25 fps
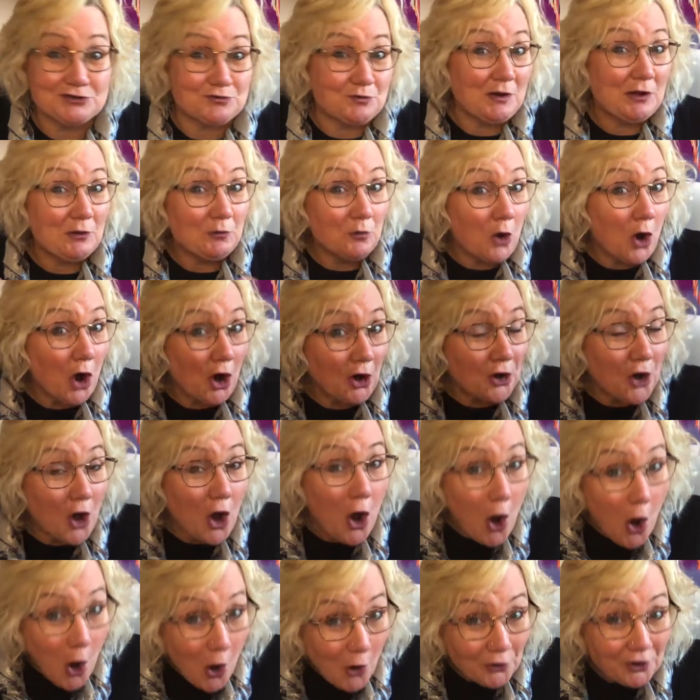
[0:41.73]
Well,
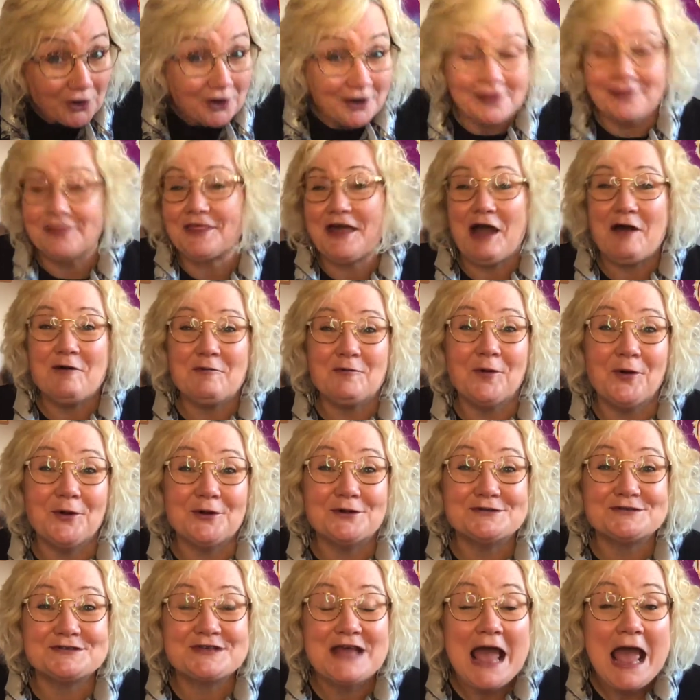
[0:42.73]
what an honour that
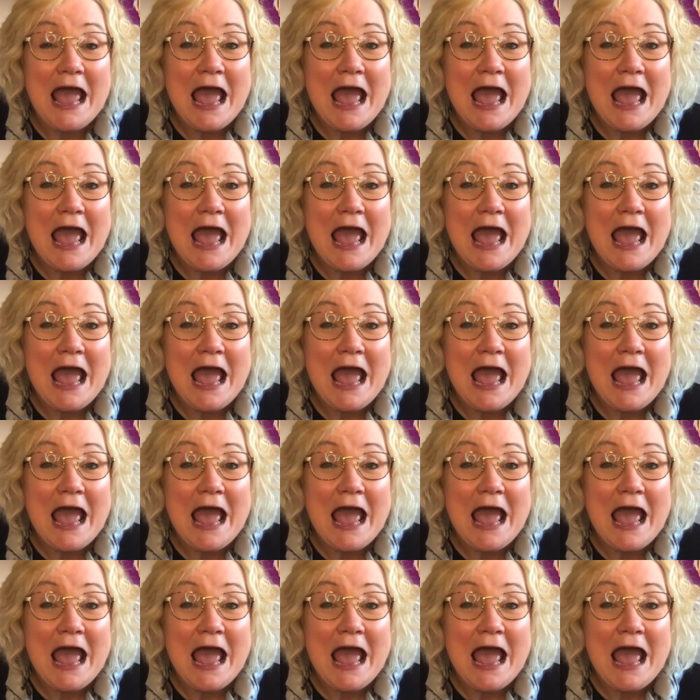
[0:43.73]
was.